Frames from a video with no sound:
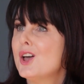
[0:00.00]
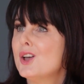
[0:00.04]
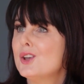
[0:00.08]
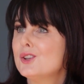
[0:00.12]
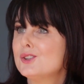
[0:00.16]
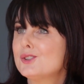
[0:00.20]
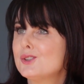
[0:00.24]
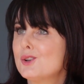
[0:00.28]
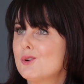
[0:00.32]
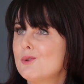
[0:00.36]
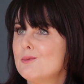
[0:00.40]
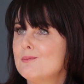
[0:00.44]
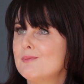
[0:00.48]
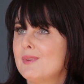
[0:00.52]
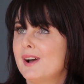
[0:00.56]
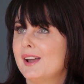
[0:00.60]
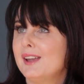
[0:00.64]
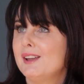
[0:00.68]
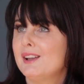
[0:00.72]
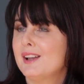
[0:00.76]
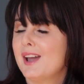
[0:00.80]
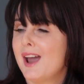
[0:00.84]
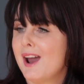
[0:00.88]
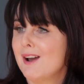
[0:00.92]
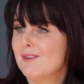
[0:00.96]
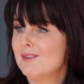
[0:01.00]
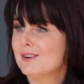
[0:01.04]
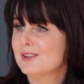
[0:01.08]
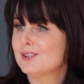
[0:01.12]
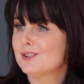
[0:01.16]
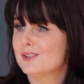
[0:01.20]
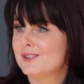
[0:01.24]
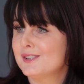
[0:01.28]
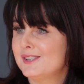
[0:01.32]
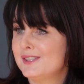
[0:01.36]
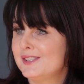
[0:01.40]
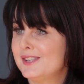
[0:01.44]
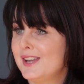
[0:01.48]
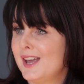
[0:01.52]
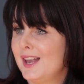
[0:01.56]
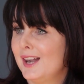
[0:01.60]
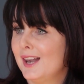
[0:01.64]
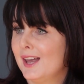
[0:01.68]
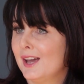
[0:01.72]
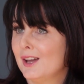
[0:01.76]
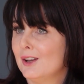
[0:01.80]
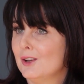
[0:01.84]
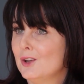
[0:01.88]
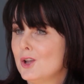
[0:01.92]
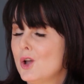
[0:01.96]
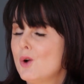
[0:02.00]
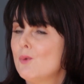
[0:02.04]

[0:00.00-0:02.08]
So my character, Stella,